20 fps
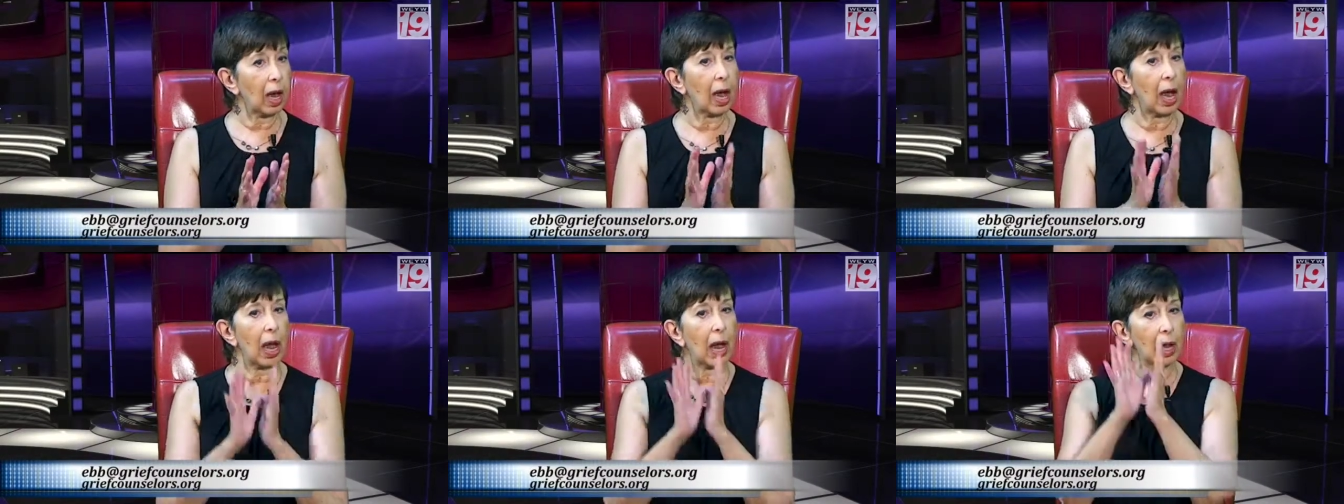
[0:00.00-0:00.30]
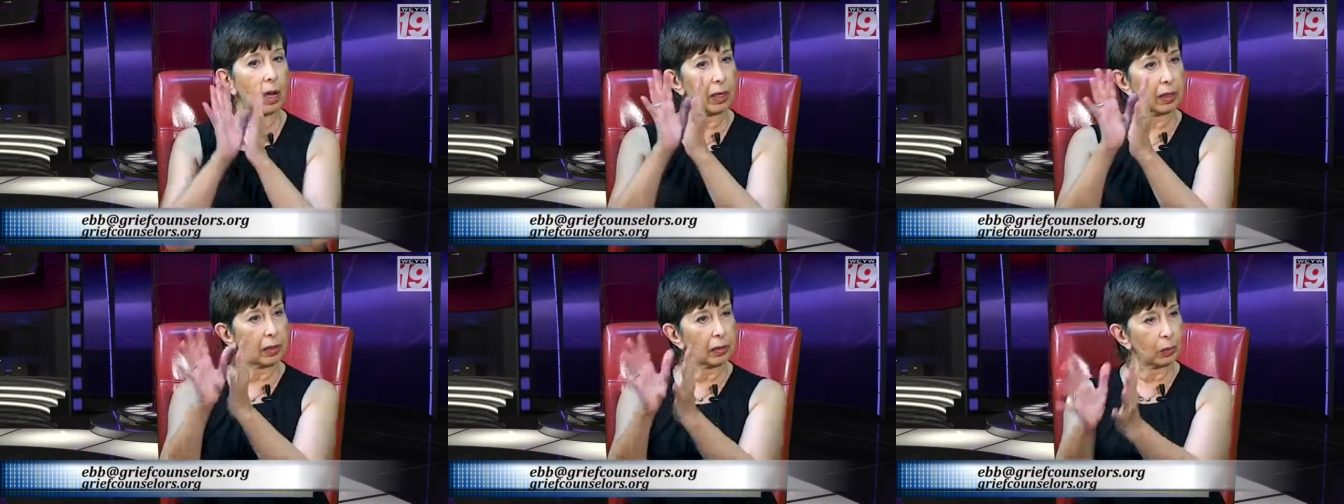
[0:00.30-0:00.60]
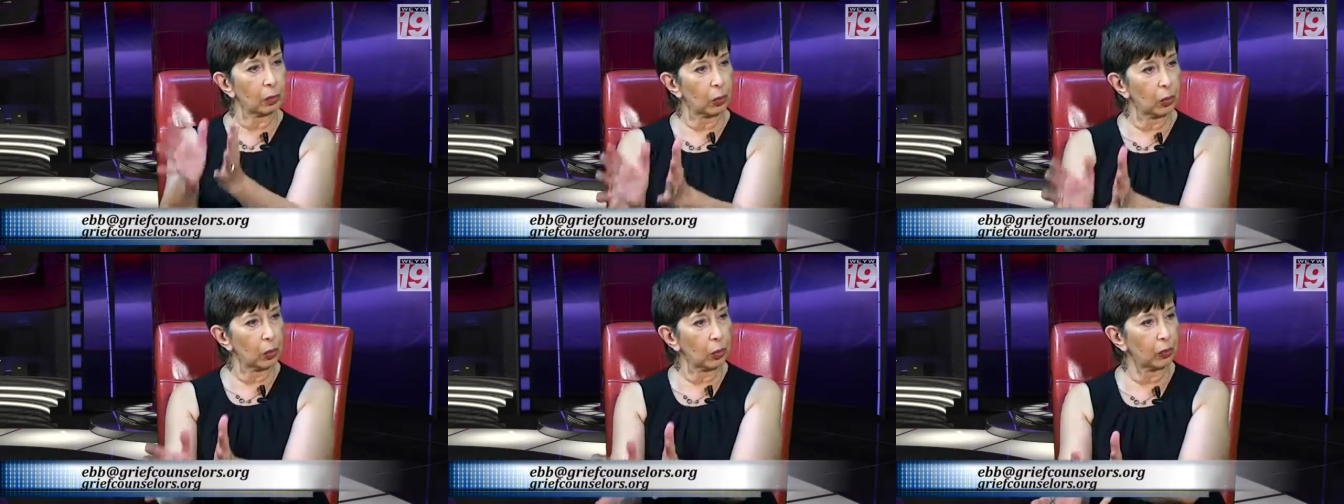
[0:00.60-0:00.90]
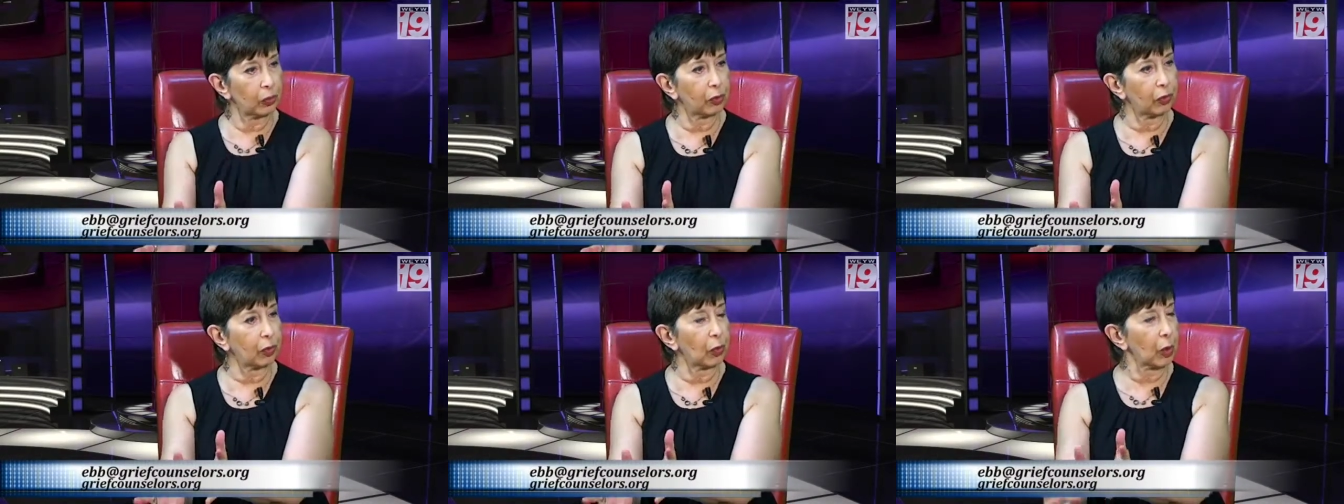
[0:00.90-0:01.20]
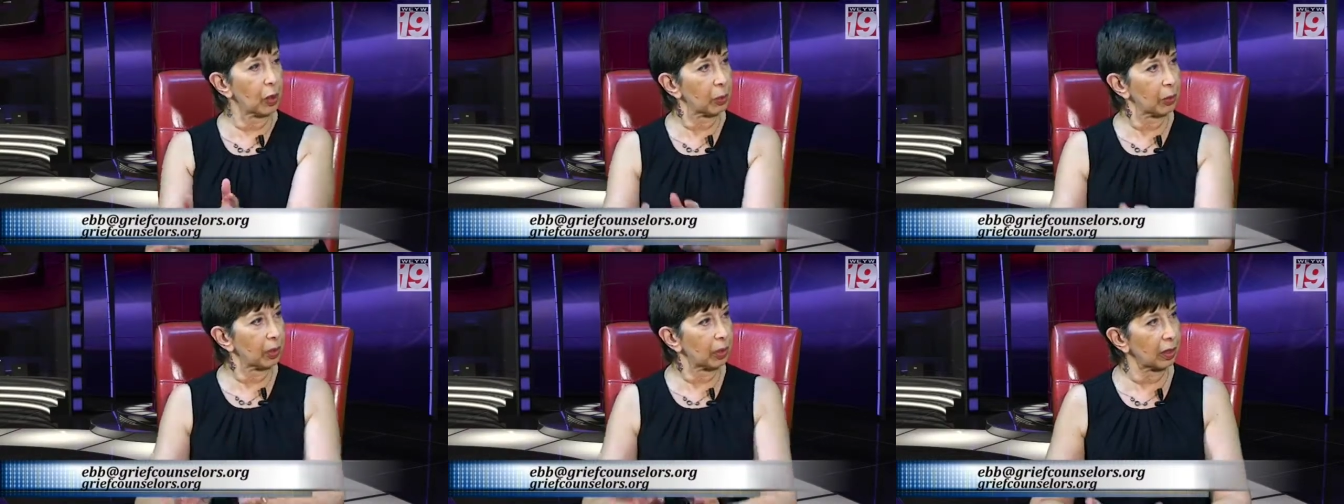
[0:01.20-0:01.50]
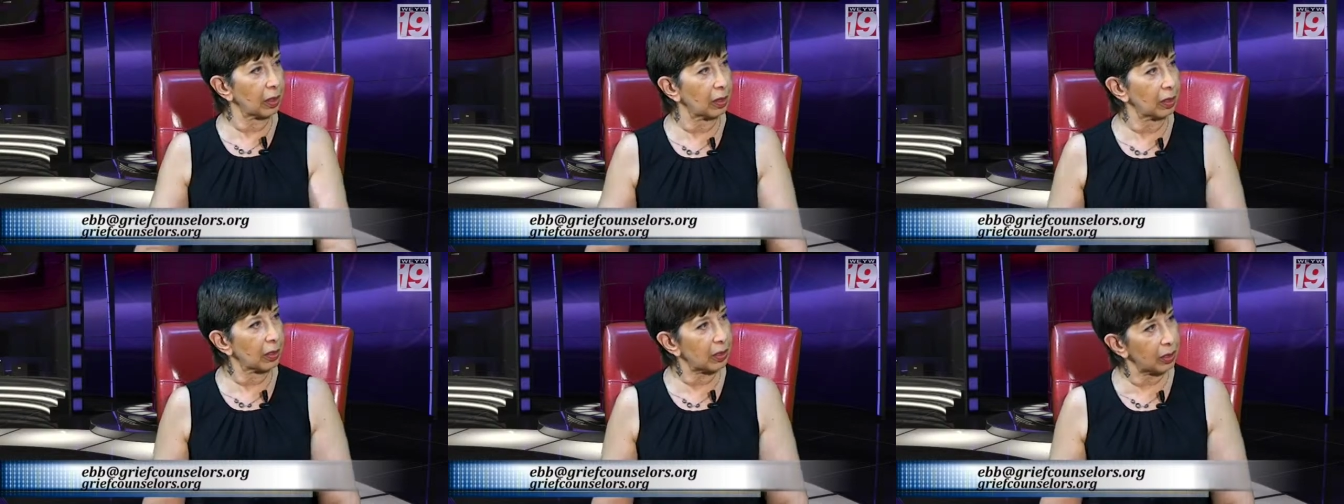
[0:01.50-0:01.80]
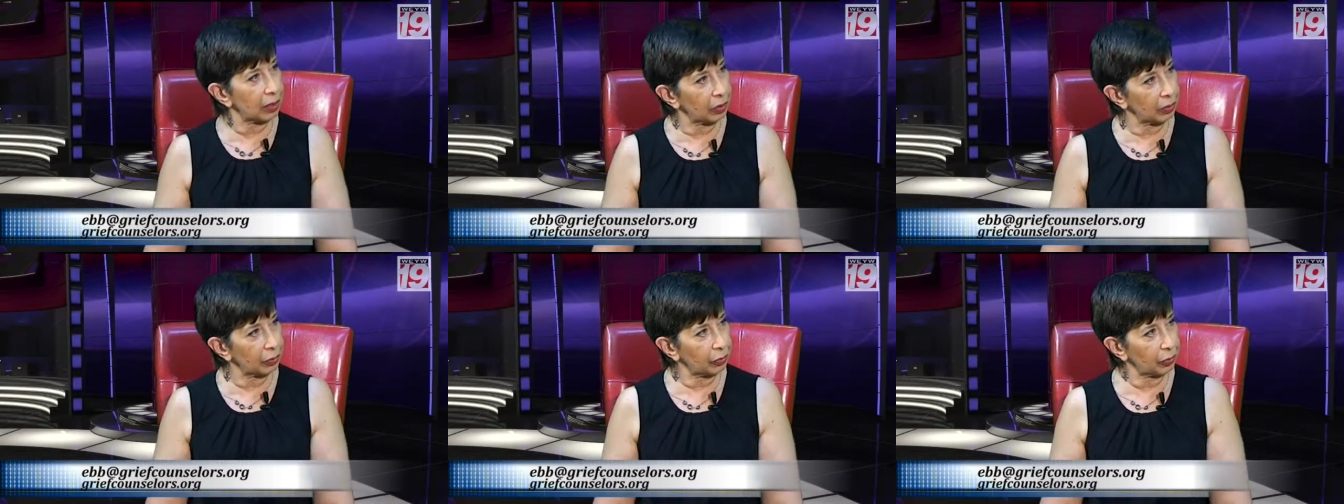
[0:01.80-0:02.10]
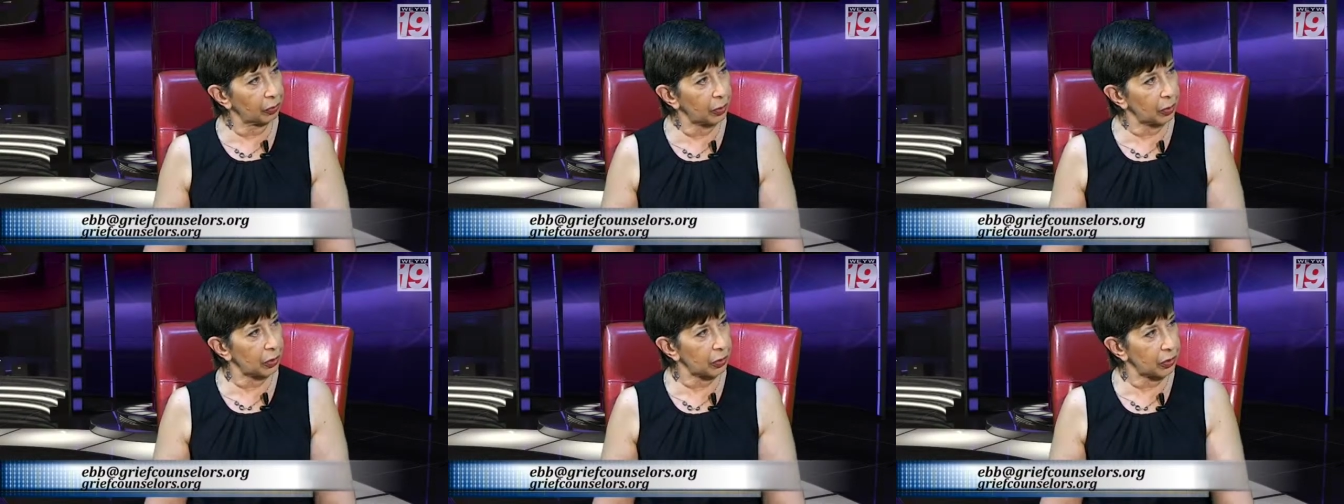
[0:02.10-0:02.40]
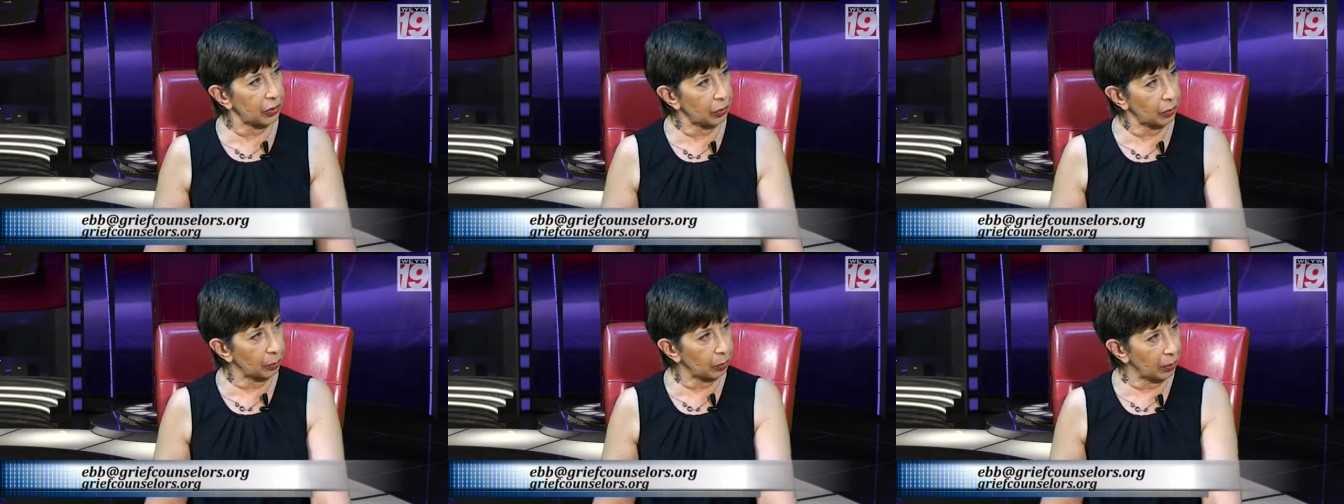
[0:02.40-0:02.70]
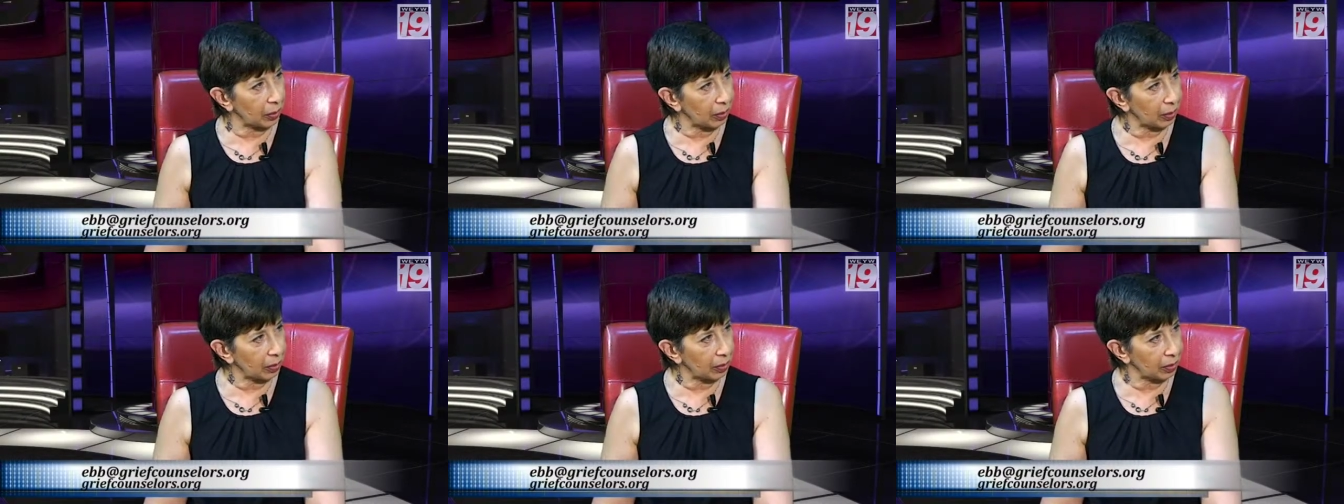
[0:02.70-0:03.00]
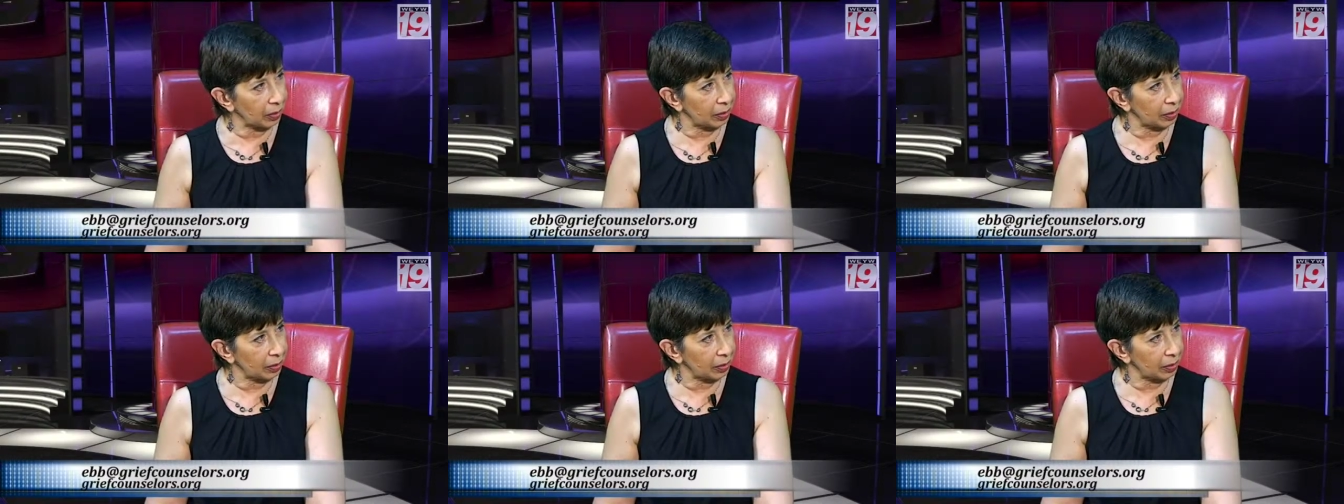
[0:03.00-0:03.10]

and move forward into the future with.